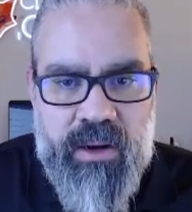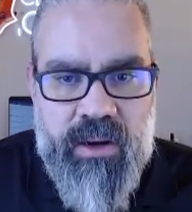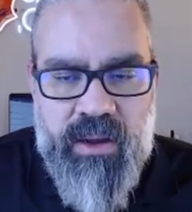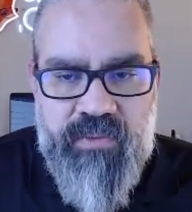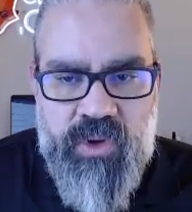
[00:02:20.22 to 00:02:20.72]

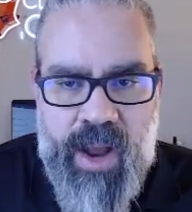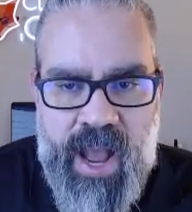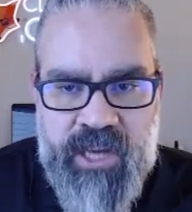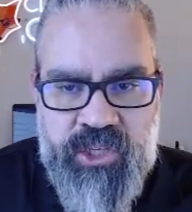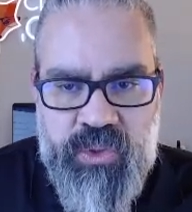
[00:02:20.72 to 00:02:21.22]
of your
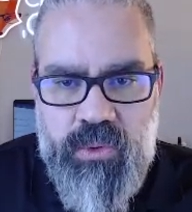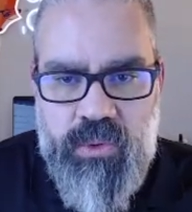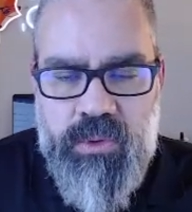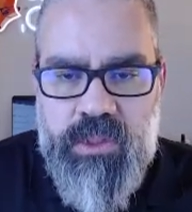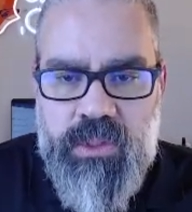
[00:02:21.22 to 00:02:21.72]

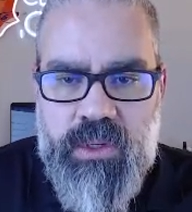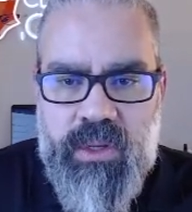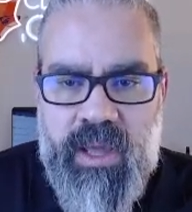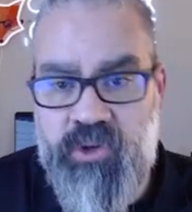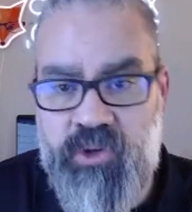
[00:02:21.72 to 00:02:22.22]
actual,
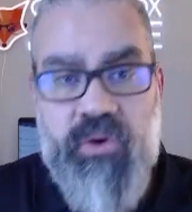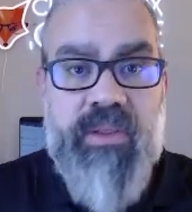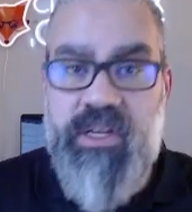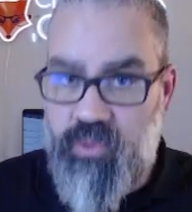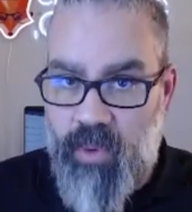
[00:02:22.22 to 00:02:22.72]
if you're
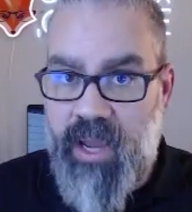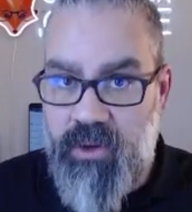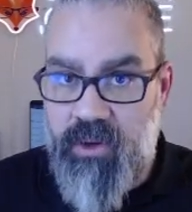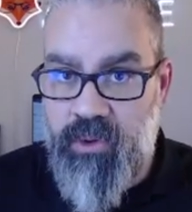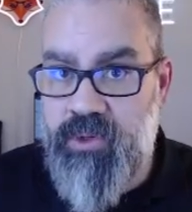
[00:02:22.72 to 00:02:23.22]
doing this right,
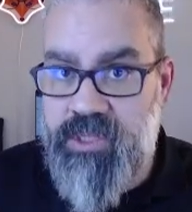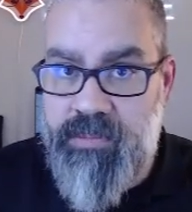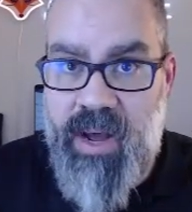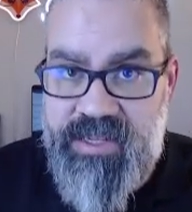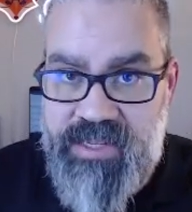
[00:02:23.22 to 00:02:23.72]
you're using
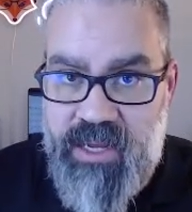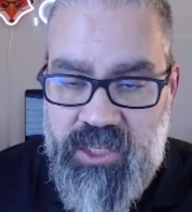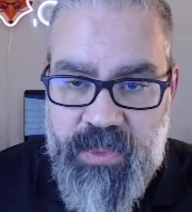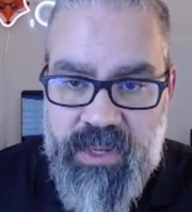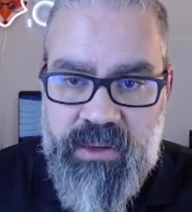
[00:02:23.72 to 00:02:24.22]
My
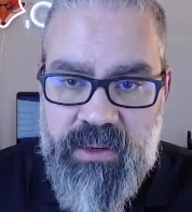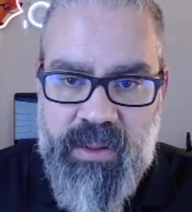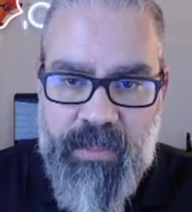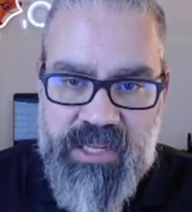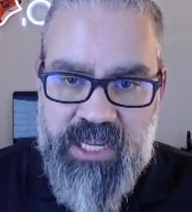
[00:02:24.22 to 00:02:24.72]
Salesman, the
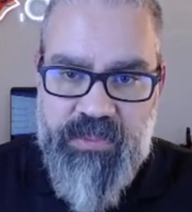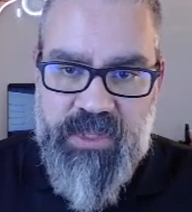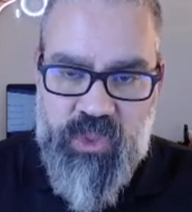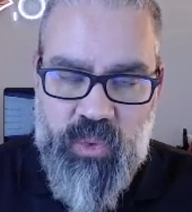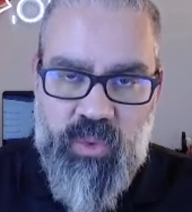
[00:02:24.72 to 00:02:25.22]
My
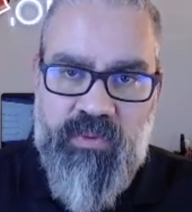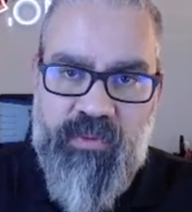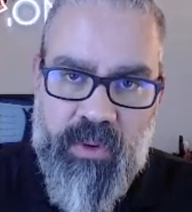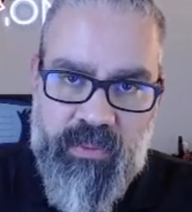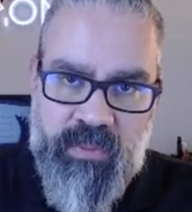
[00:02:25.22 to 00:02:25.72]
Salesman tool
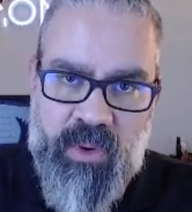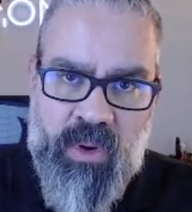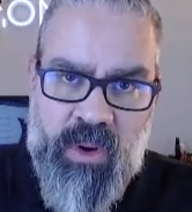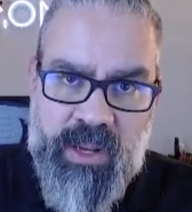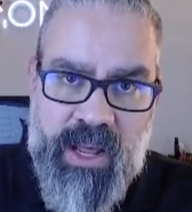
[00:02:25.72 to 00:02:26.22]
for
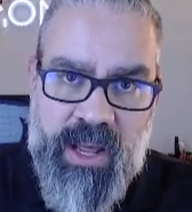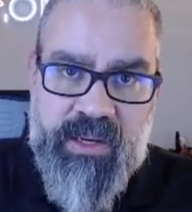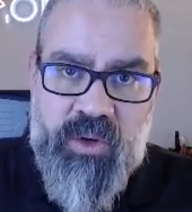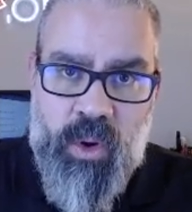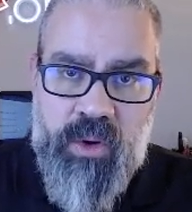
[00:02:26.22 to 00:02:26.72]

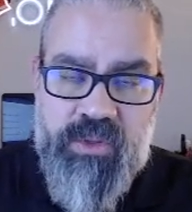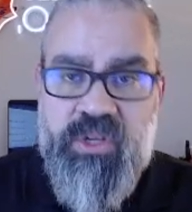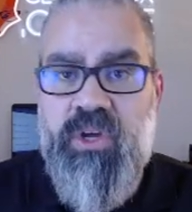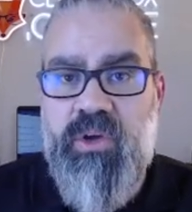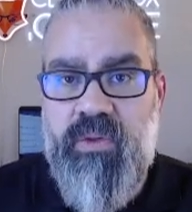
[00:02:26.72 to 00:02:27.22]
online quotes,
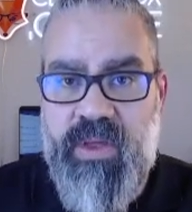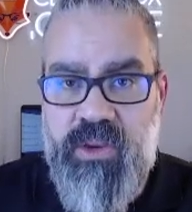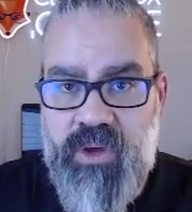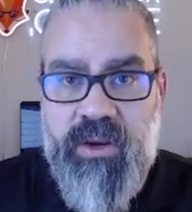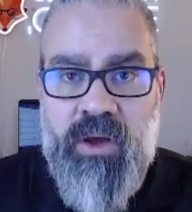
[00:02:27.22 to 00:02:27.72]
then
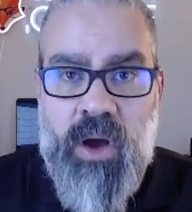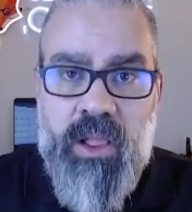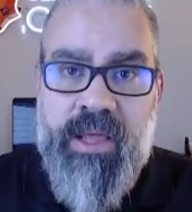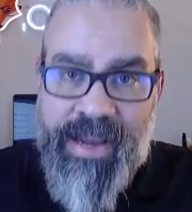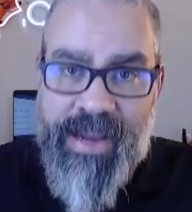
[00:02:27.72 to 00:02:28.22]
you can
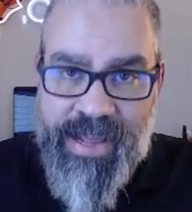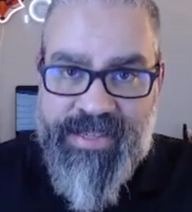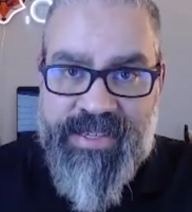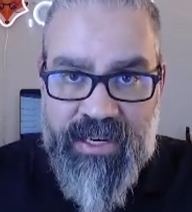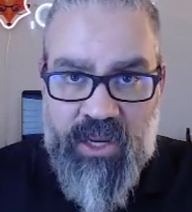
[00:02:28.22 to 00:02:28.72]
call it an
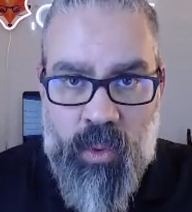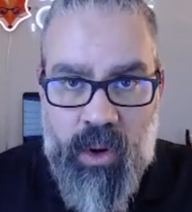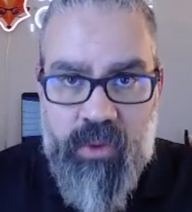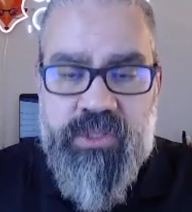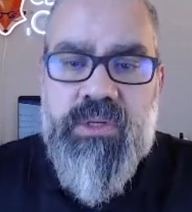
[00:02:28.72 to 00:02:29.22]
instant
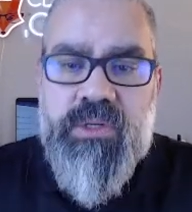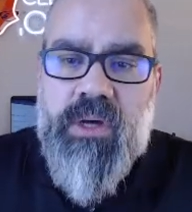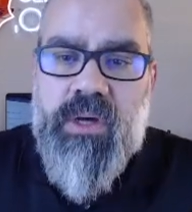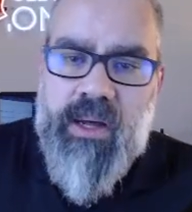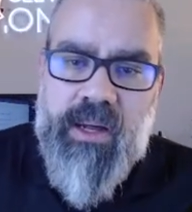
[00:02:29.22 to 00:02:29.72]
quote.
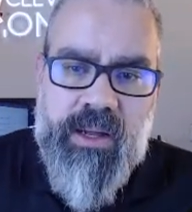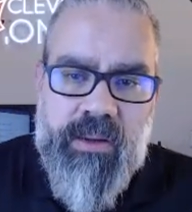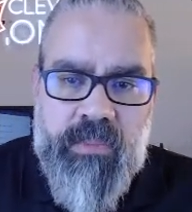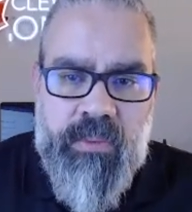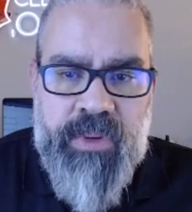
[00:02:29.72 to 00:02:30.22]

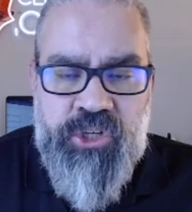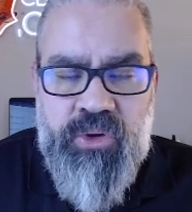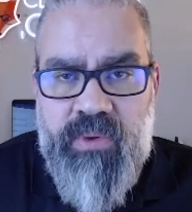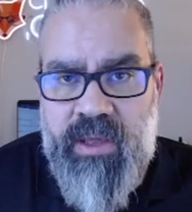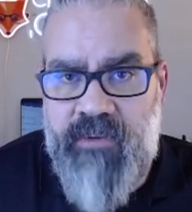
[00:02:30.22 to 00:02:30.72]
But
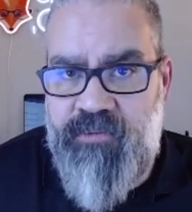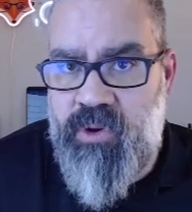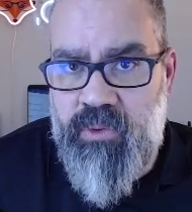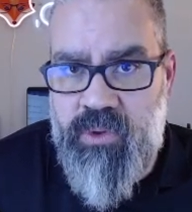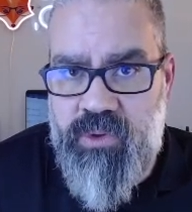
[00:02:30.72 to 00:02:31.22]
if you
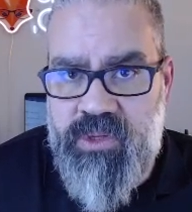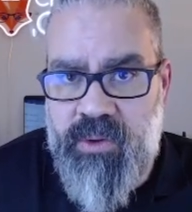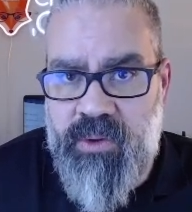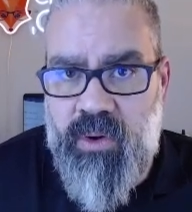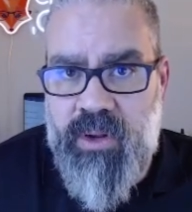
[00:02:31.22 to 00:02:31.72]
don't use the
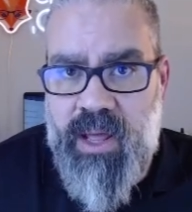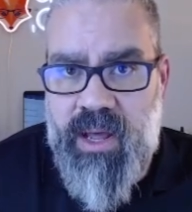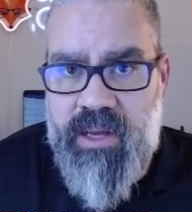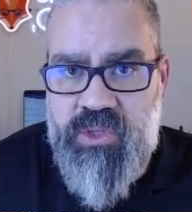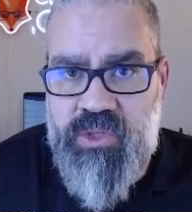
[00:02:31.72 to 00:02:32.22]

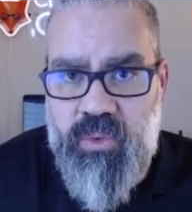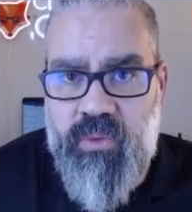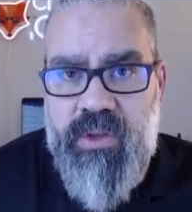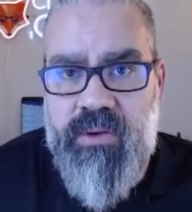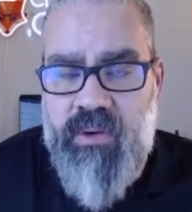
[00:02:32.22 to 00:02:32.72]
online tool, then